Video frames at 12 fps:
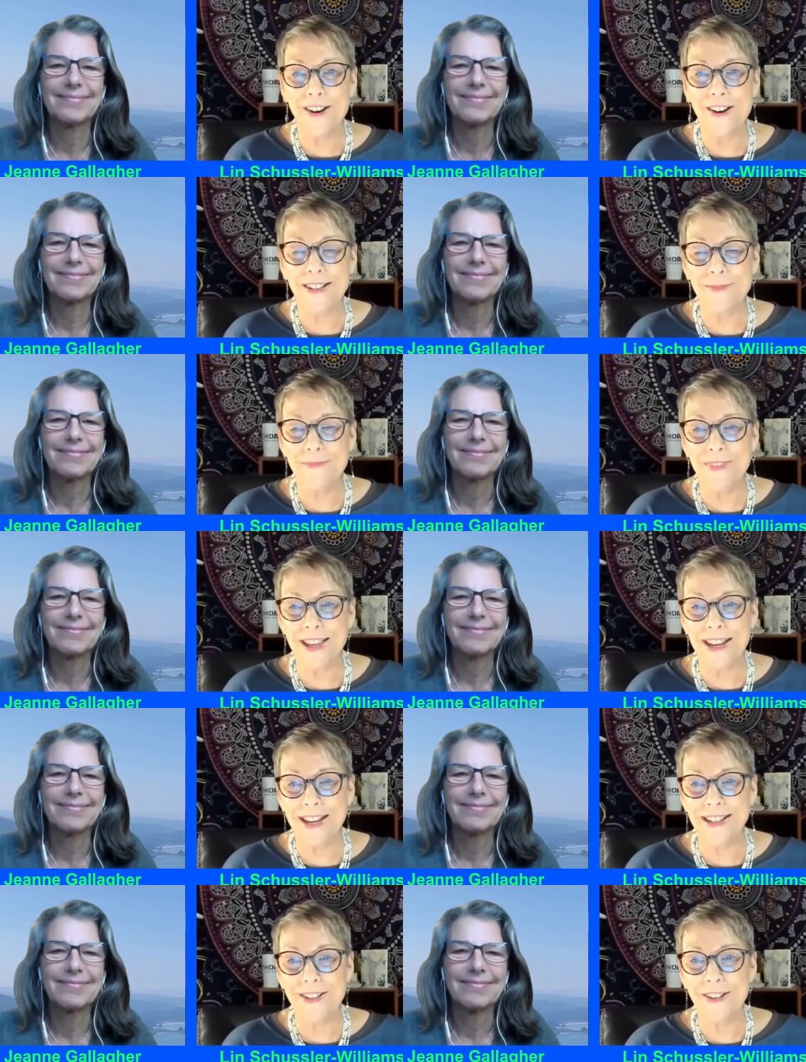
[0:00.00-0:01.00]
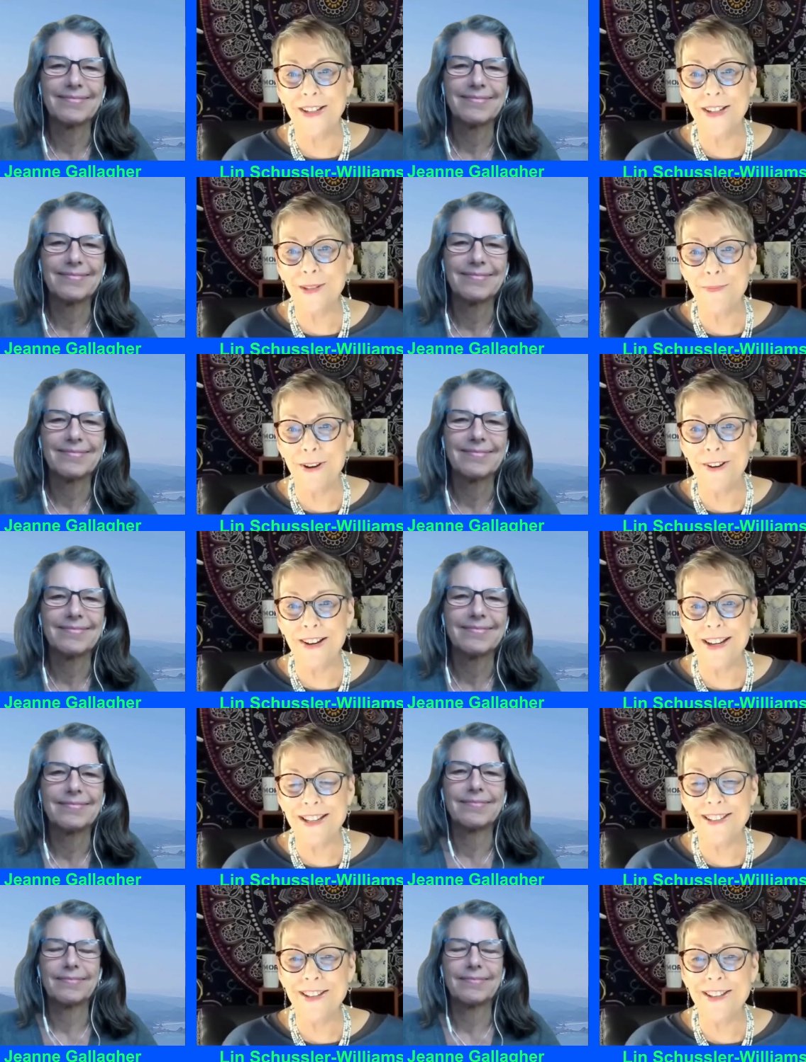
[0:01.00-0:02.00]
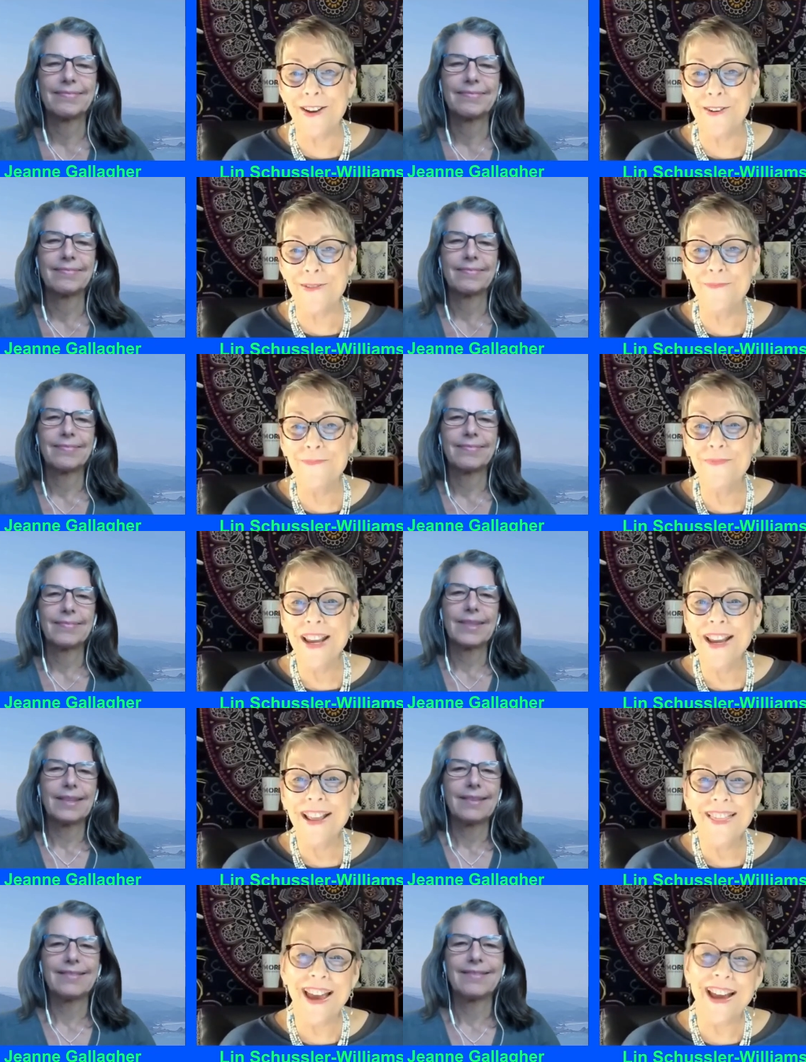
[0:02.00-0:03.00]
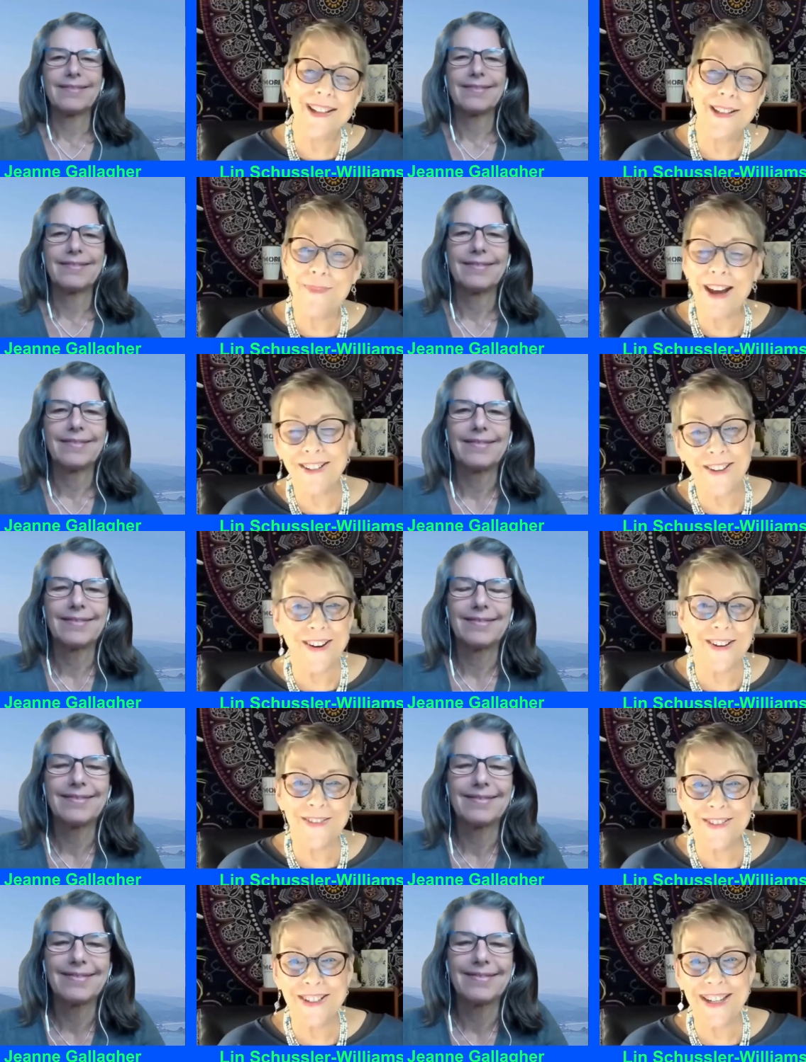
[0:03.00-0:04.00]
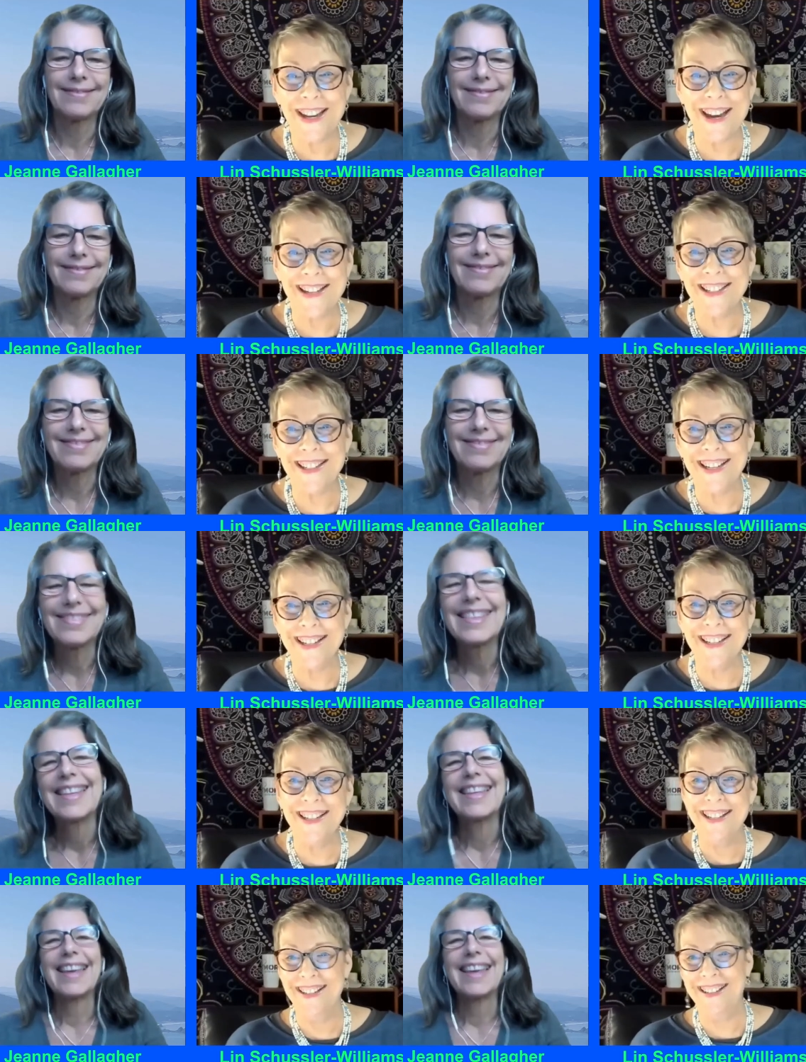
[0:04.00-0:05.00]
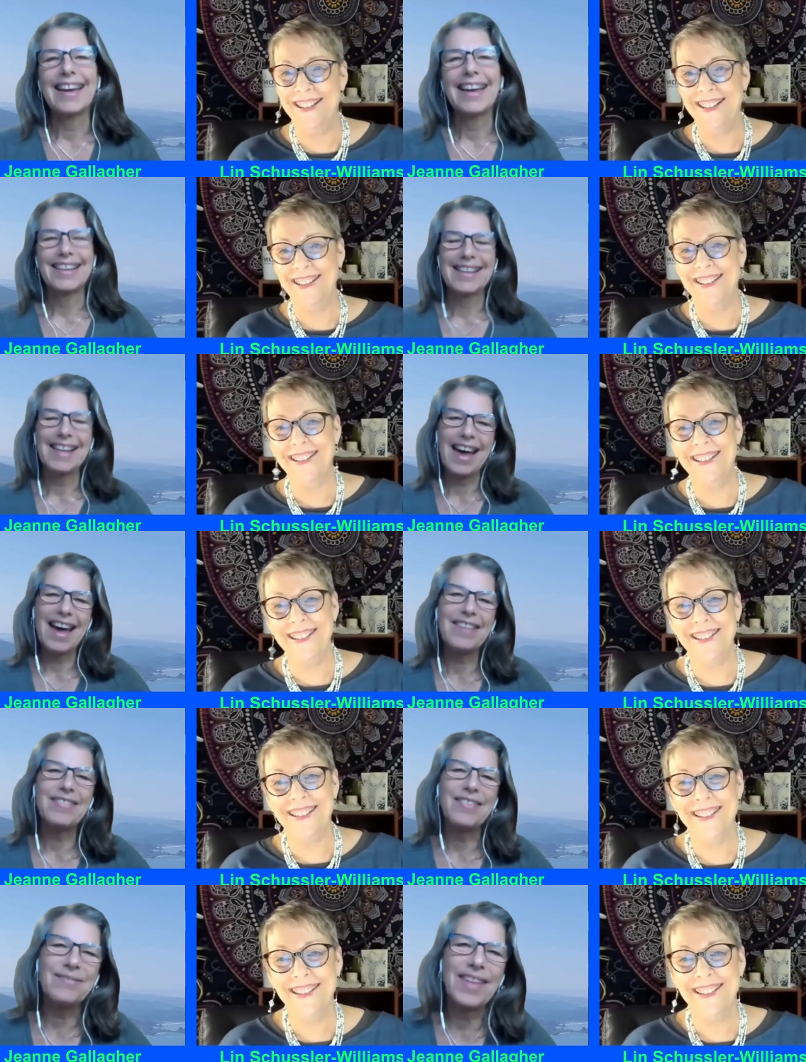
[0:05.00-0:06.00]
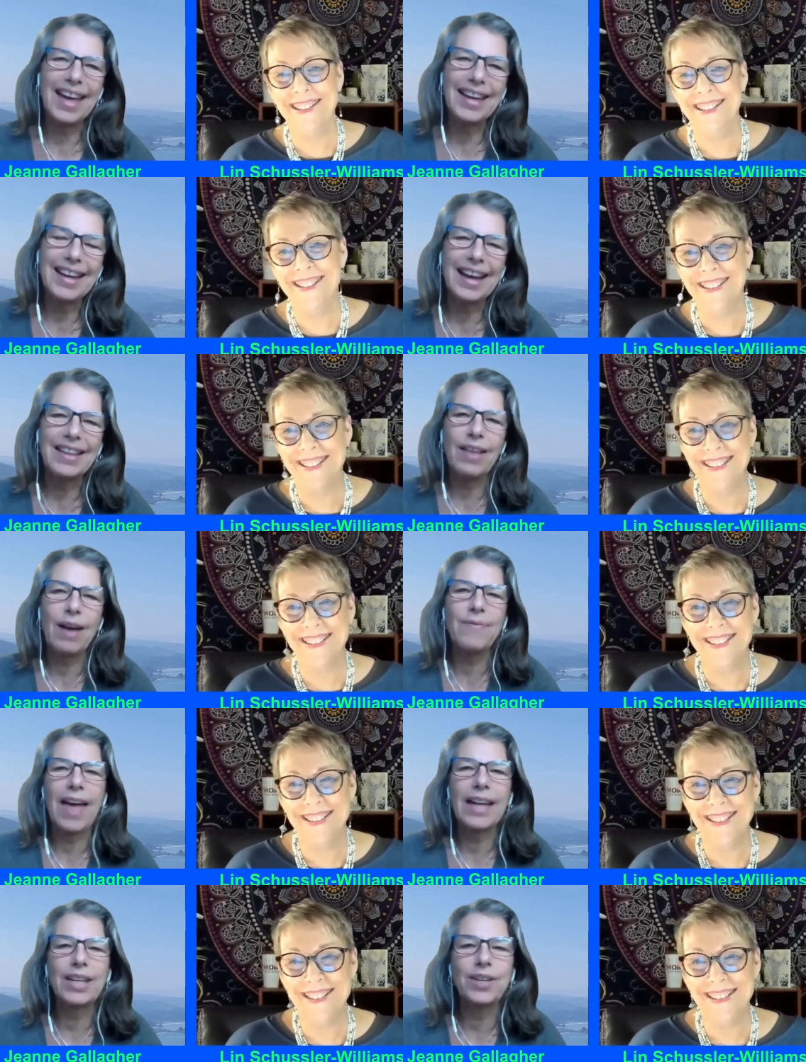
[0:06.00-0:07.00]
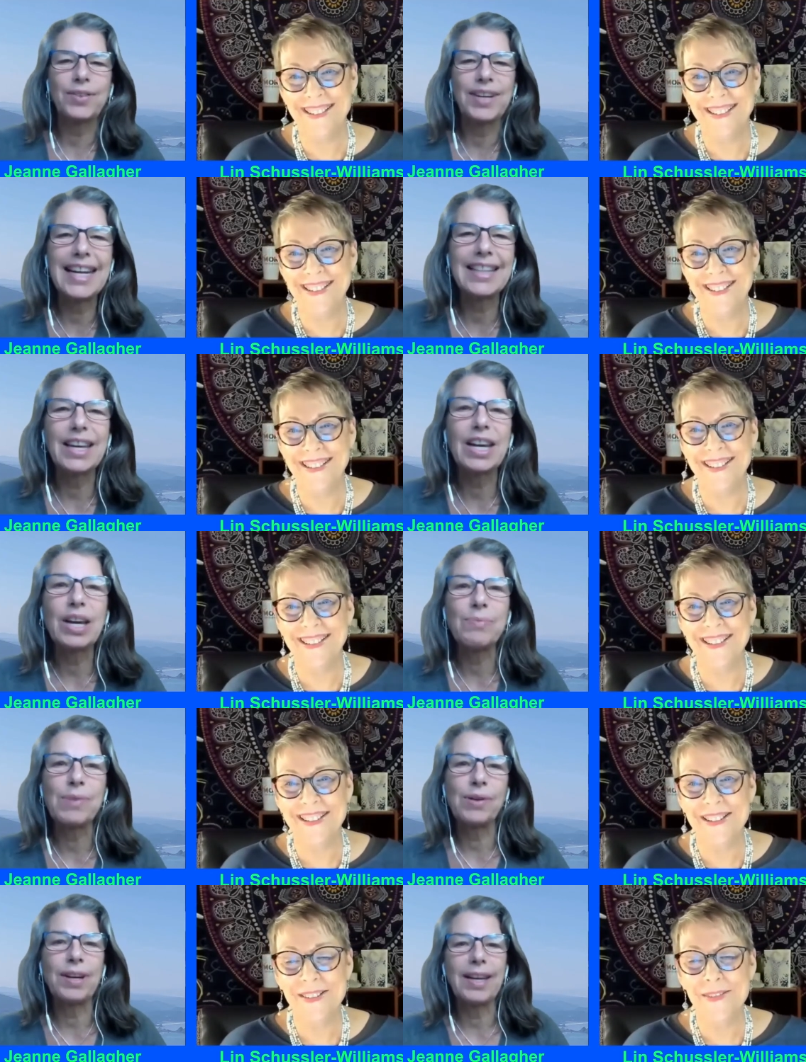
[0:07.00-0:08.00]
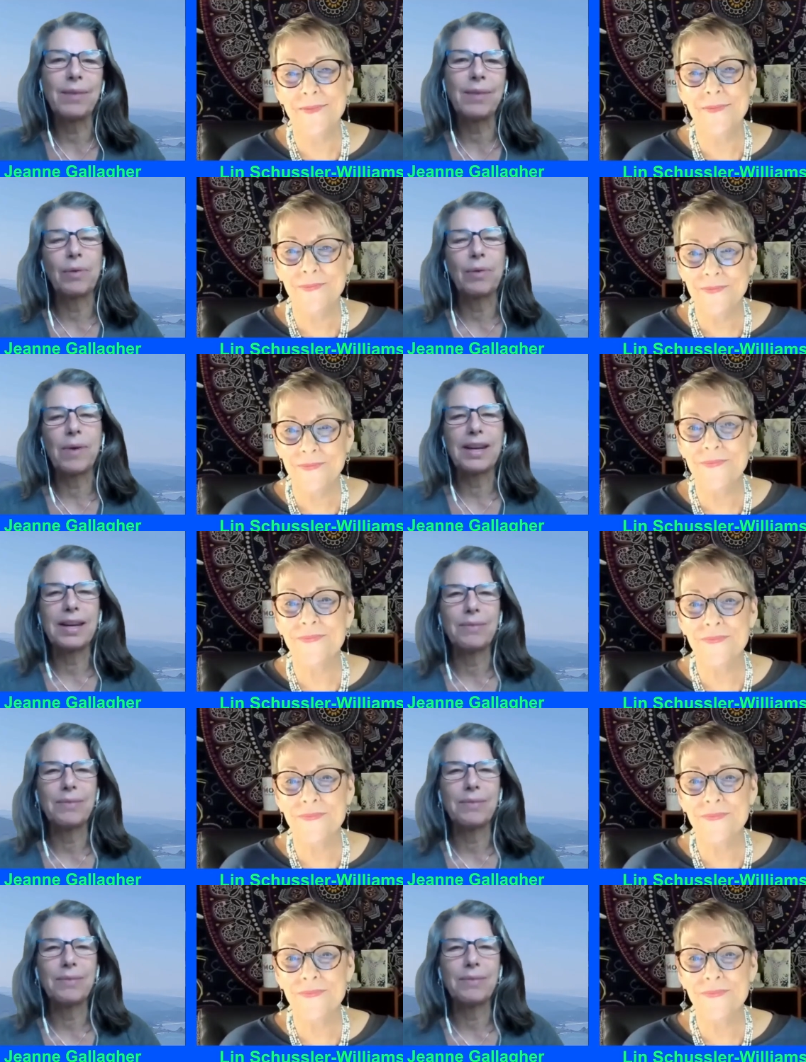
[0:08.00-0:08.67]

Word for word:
Speaker 1: a really awesome thing to experience. So that's my talk for today, Jean.
Speaker 2: I love that. I love that creating the community where